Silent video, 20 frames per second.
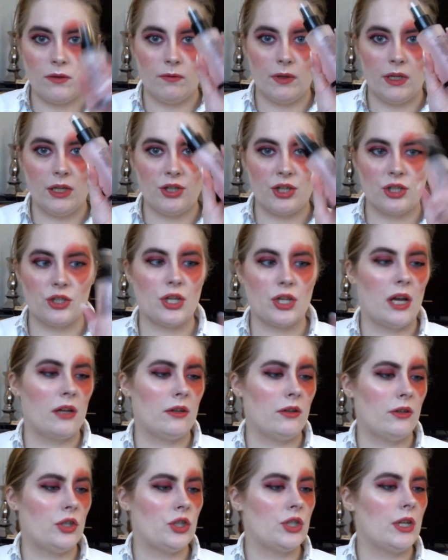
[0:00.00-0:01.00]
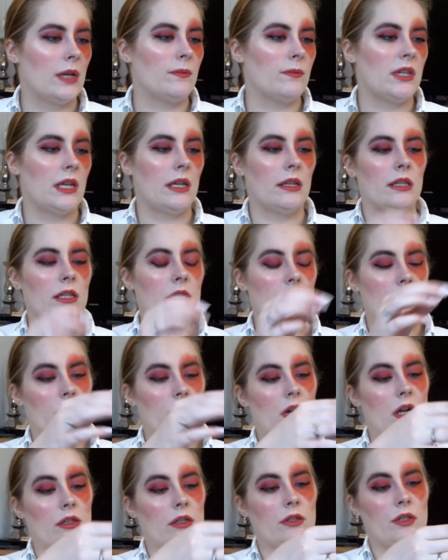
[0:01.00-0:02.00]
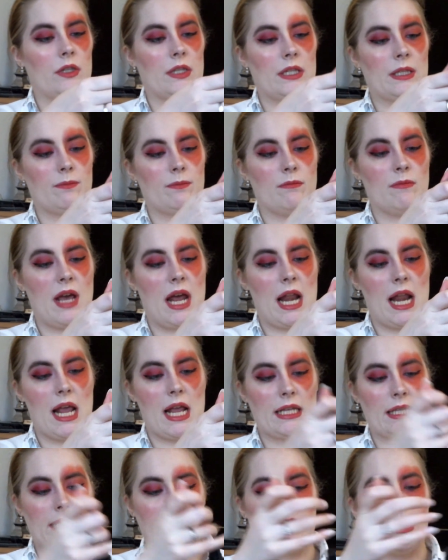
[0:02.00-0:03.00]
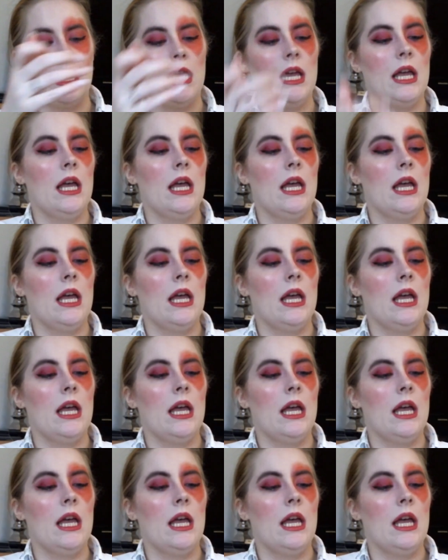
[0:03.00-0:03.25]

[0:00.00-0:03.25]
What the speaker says: Finishing touch, I'm taking the Gerard Cosmetics